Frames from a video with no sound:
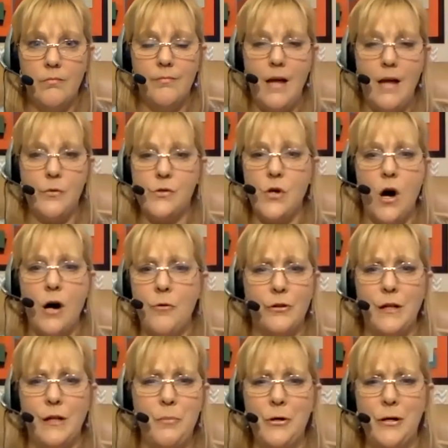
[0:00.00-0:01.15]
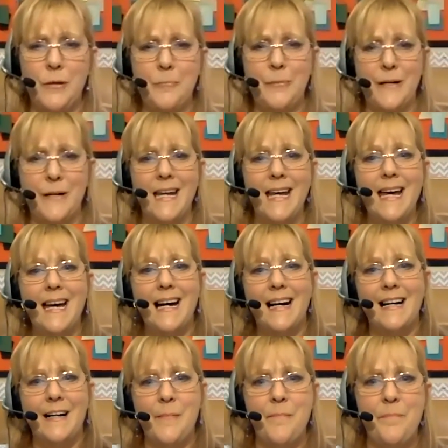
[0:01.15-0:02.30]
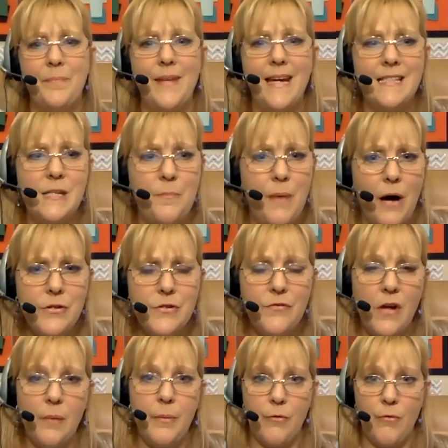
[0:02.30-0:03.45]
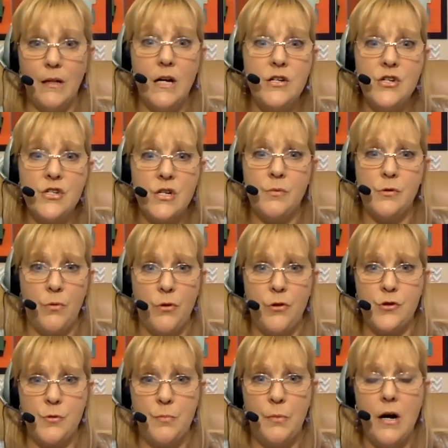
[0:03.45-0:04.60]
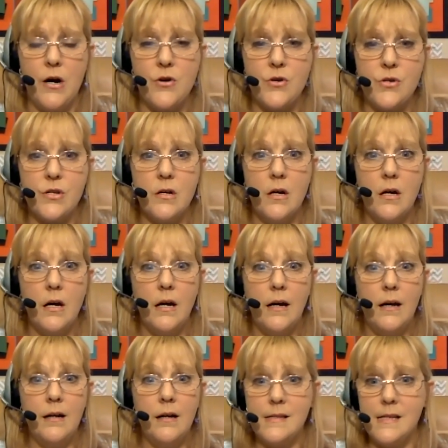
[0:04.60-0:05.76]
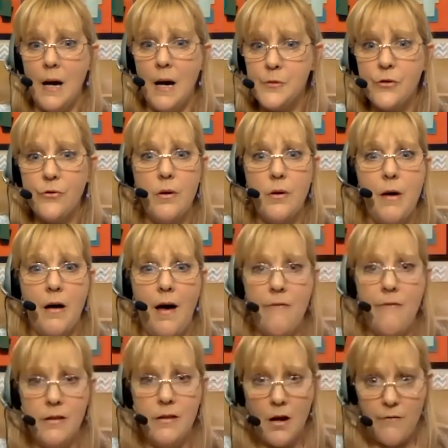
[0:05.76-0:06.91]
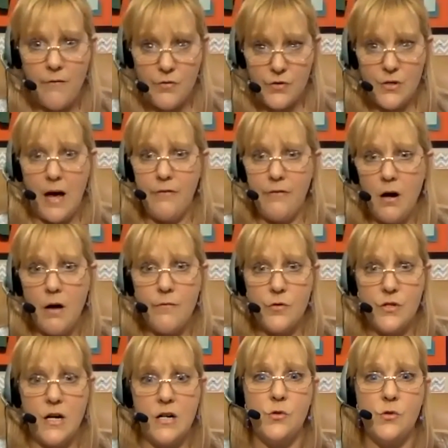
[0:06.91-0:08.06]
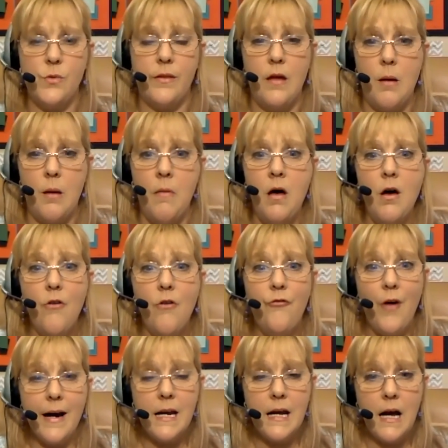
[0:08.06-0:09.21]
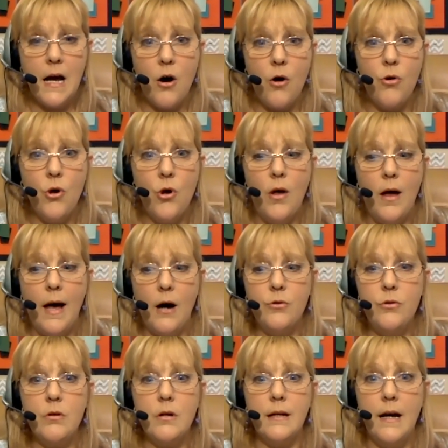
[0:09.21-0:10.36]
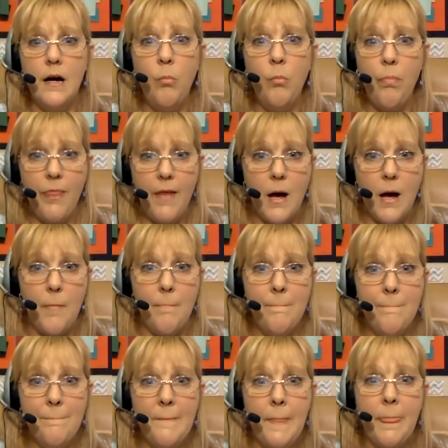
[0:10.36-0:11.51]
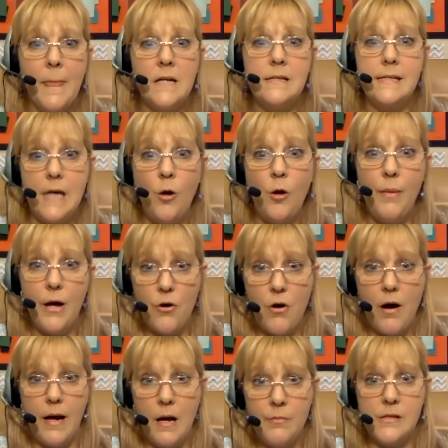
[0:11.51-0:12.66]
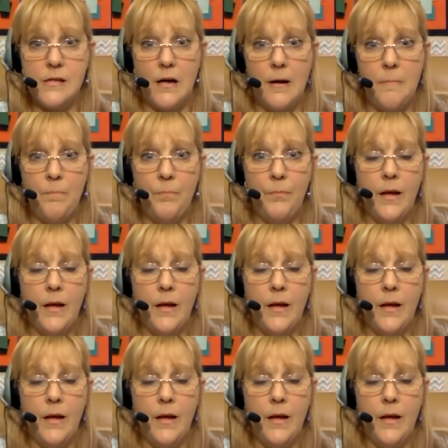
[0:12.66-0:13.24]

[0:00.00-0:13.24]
That was awkwardly put, but um, it's about developing relationships with your suppliers. It is absolutely about having the converse, having conversations with them, finding out how you can help them sell better on Amazon,